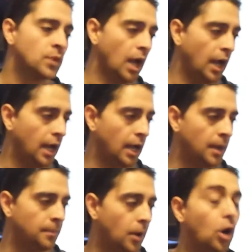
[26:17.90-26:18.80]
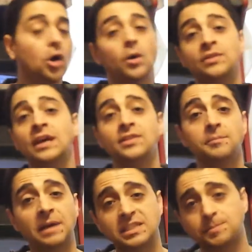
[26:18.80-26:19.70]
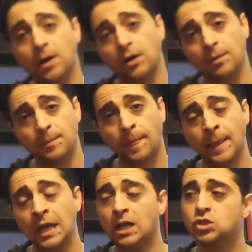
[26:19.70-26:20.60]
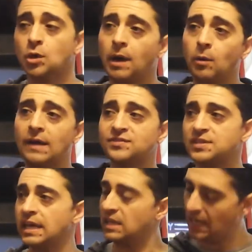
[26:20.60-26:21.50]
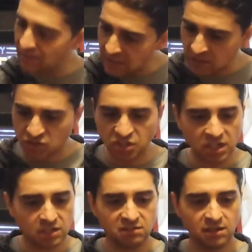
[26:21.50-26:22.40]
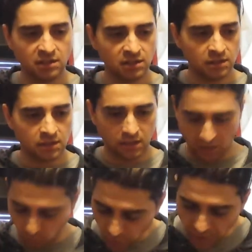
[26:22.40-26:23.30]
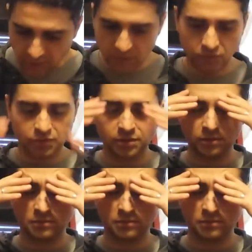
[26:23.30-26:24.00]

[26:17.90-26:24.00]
Oh, and then the best part. So my wife's like, everything's good, it works,